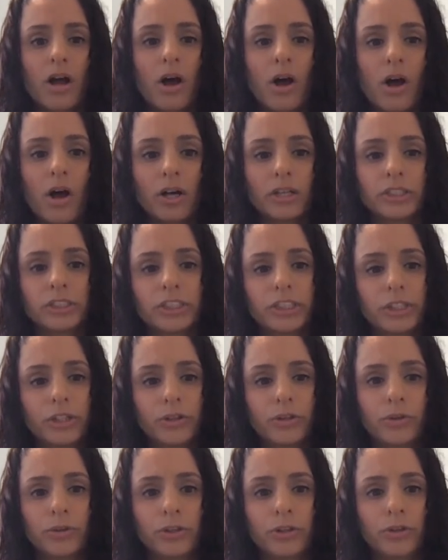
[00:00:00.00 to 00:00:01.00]

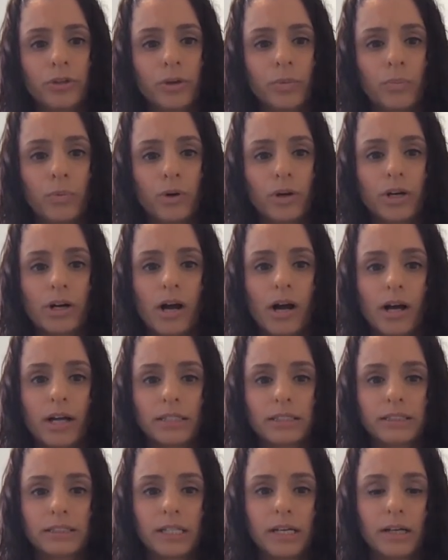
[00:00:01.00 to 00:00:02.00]
Also, you can work
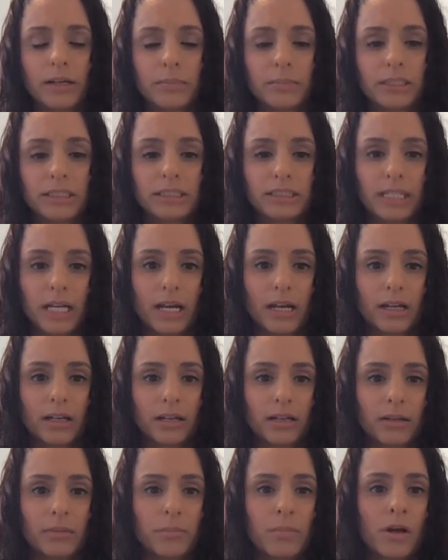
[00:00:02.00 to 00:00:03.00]
on tummy
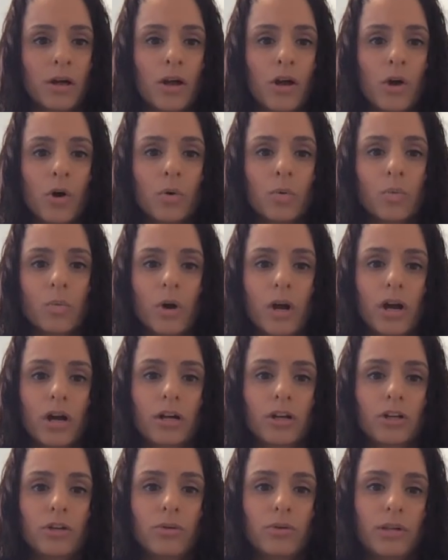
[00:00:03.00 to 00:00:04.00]
time where
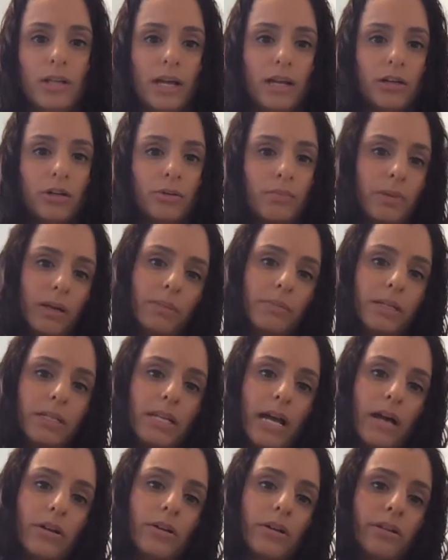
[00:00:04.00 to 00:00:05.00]
you lay your baby
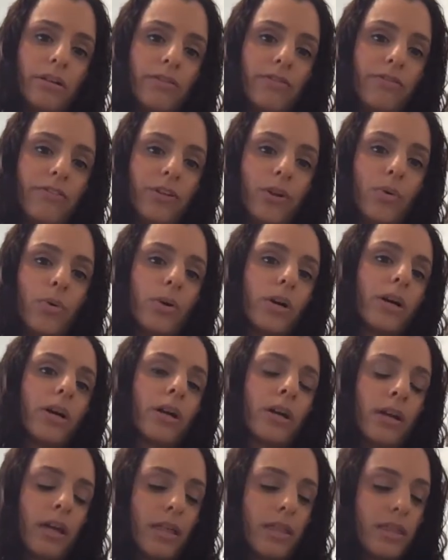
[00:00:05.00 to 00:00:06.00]
down on the
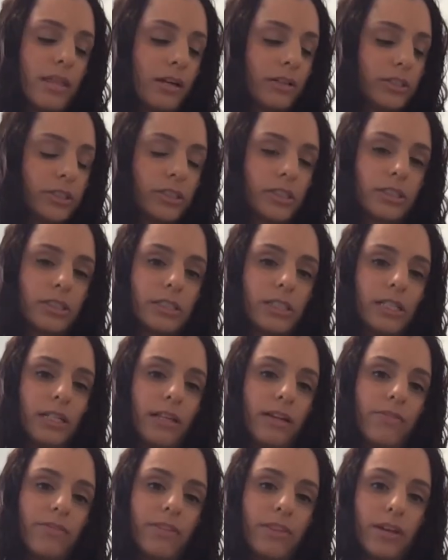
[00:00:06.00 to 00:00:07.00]
floor and they'll start to
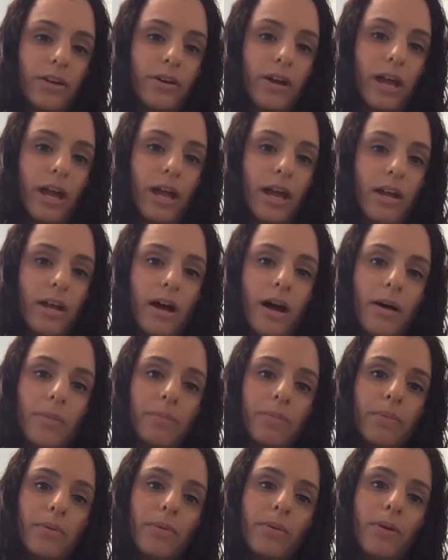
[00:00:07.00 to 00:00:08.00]
lift their head up
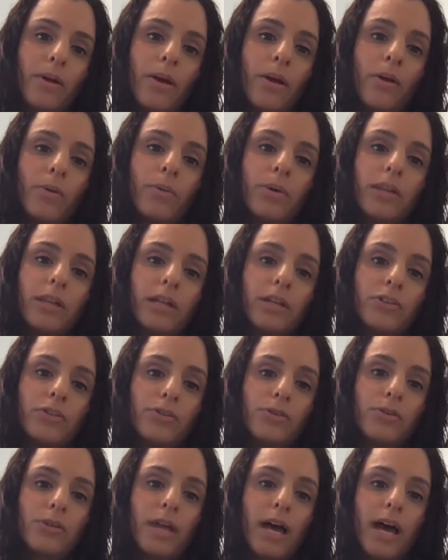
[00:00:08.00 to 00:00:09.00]
when they
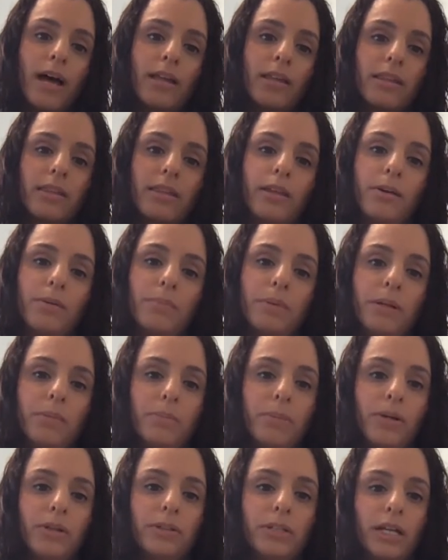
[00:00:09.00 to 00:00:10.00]
do that, they'll be
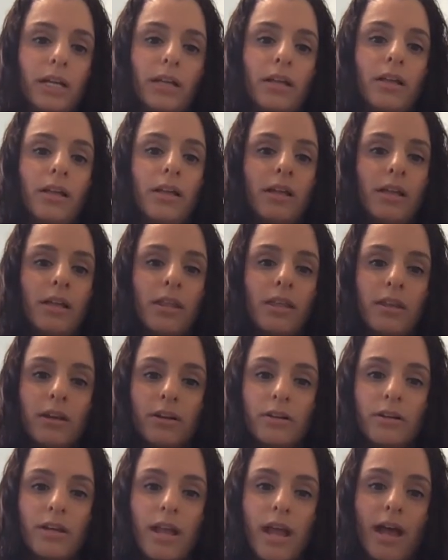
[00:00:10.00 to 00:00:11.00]
building
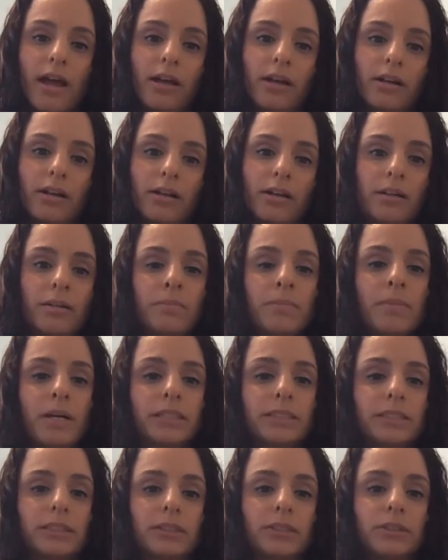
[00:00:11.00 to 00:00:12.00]
their neck
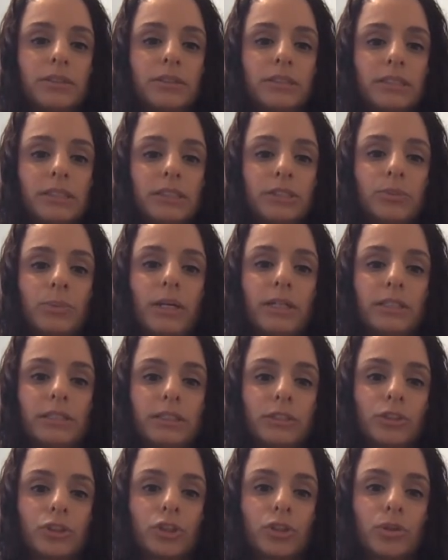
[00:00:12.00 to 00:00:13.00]
muscles as well as
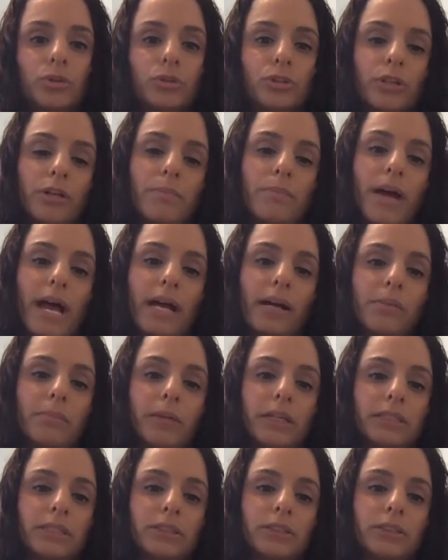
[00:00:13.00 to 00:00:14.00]
their shoulder and back
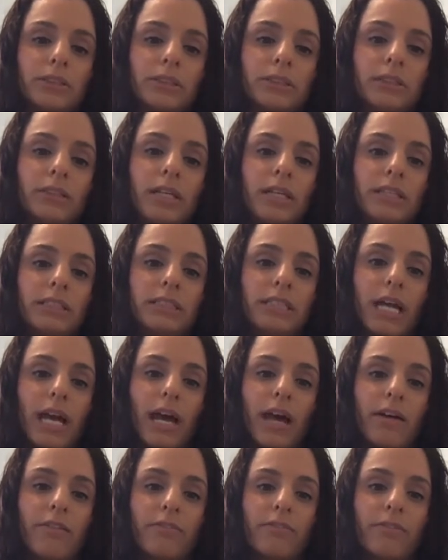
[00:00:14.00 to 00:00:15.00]
muscles to
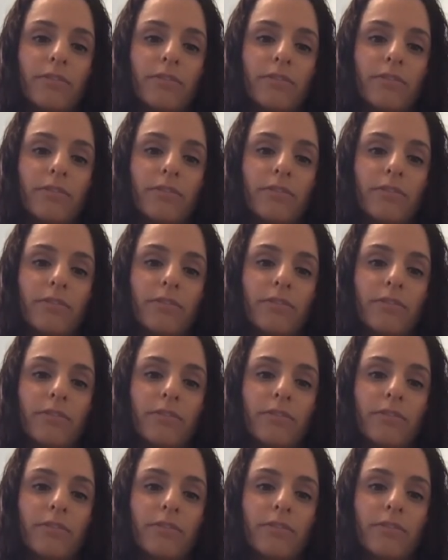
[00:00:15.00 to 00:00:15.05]
have